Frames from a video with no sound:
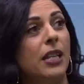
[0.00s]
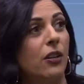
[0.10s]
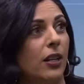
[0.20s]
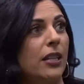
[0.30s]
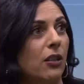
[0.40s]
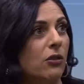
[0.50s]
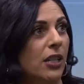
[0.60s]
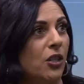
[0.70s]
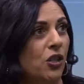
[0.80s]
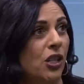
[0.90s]
that are in those
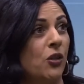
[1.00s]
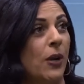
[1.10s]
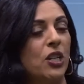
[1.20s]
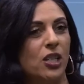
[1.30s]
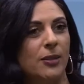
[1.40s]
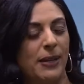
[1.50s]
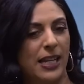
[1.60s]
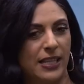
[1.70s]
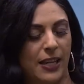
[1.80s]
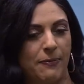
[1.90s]
situations
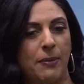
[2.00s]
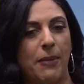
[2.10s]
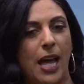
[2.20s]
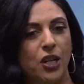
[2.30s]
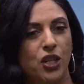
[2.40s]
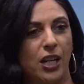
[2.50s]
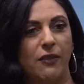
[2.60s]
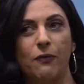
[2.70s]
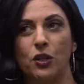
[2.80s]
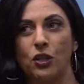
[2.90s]
because they've been managing
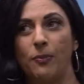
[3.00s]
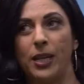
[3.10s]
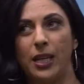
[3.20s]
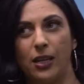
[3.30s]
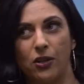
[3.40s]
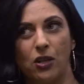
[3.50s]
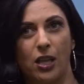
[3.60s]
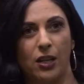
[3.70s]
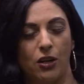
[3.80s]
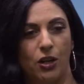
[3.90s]
it for so many years on
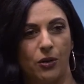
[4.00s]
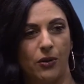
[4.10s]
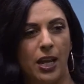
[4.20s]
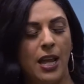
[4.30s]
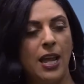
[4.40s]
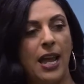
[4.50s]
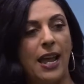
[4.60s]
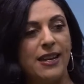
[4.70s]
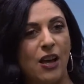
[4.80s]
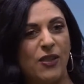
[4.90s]
their own,
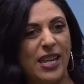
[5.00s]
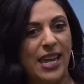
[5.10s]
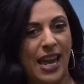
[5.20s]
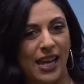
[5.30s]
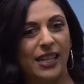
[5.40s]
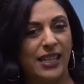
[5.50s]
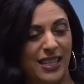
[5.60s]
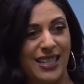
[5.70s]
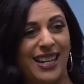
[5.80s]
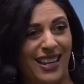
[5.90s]
and now they can't get the
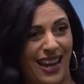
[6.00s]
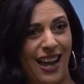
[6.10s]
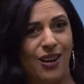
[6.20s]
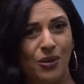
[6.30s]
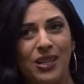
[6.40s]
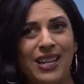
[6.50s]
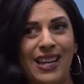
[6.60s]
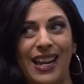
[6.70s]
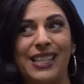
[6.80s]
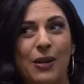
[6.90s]
tenant out
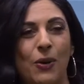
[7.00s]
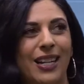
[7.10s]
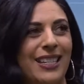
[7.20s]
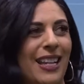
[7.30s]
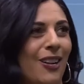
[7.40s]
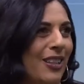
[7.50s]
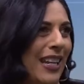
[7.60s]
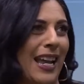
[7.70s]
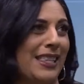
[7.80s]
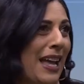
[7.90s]
and they want to sell. And
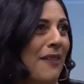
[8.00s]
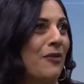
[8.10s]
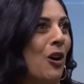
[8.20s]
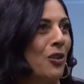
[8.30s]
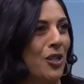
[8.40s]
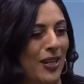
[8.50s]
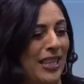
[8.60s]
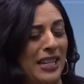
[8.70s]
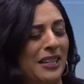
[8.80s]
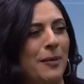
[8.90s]
I've called you, I
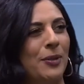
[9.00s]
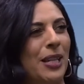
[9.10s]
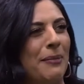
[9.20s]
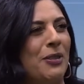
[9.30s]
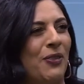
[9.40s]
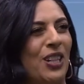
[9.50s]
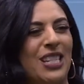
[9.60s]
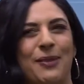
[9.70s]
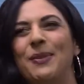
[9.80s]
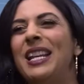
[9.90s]
think, a couple times for
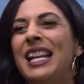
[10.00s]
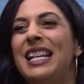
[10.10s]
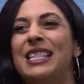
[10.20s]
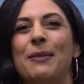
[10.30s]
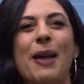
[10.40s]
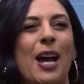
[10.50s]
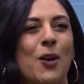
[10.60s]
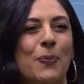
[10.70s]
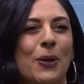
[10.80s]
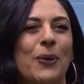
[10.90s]
some
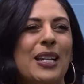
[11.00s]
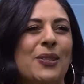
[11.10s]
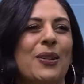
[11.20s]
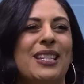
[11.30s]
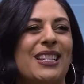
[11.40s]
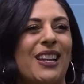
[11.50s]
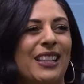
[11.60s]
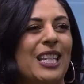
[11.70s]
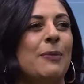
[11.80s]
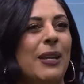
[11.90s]
help or resources on
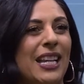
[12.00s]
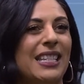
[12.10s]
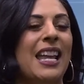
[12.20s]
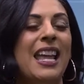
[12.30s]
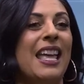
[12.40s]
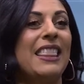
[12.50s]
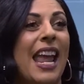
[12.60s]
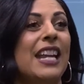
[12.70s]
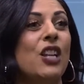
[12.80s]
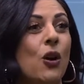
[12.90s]
this because
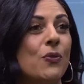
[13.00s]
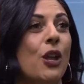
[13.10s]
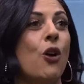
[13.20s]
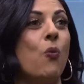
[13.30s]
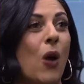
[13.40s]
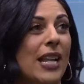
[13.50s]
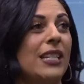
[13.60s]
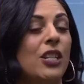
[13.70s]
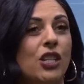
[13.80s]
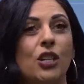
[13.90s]
they don't know what
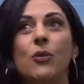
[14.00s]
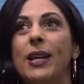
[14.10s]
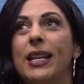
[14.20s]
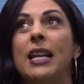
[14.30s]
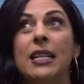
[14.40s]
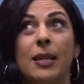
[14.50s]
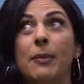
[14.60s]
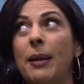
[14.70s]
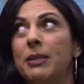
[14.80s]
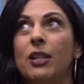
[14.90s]
to do. And
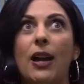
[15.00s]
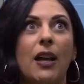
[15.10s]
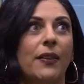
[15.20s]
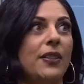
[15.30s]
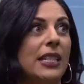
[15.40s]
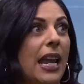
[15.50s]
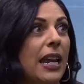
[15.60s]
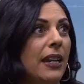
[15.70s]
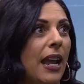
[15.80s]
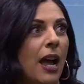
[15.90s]
sometimes they're out of
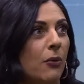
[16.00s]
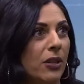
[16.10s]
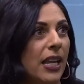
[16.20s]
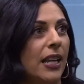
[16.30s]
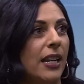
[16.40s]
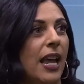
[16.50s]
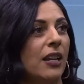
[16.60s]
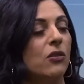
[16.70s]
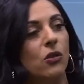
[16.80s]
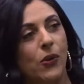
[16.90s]
state. How are they going to
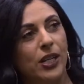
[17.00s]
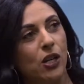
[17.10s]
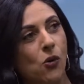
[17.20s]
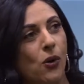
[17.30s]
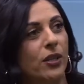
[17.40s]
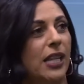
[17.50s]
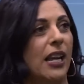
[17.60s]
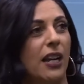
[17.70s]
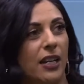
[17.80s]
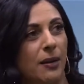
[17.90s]
handle going to court? They
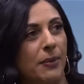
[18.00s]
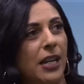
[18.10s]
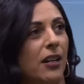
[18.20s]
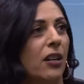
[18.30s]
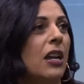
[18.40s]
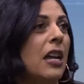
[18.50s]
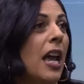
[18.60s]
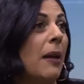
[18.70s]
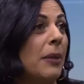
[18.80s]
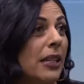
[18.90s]
got to come here.
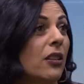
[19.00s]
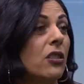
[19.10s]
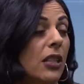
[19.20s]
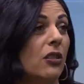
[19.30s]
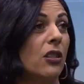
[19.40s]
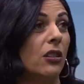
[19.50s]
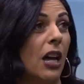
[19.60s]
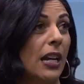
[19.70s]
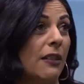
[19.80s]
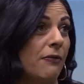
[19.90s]
I mean, there's a
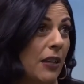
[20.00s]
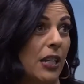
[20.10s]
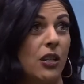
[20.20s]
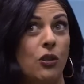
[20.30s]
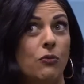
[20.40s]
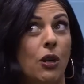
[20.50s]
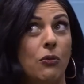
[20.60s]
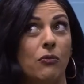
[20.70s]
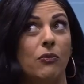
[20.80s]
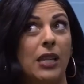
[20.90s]
lot of, you
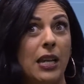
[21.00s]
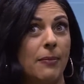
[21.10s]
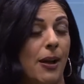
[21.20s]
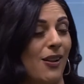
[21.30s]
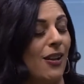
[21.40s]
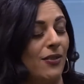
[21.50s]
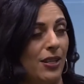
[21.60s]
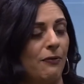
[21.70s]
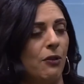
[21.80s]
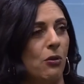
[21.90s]
don't think about how
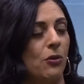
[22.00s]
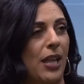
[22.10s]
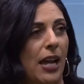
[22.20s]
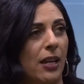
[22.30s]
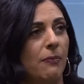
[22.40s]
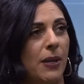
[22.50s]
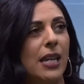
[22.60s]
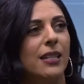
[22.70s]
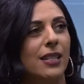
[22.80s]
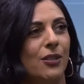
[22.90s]
difficult that could be
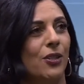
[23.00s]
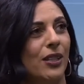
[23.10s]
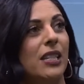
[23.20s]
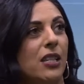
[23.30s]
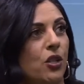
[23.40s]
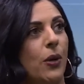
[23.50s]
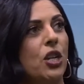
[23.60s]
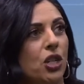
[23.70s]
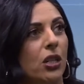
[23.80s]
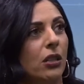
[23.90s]
until you're in the situation.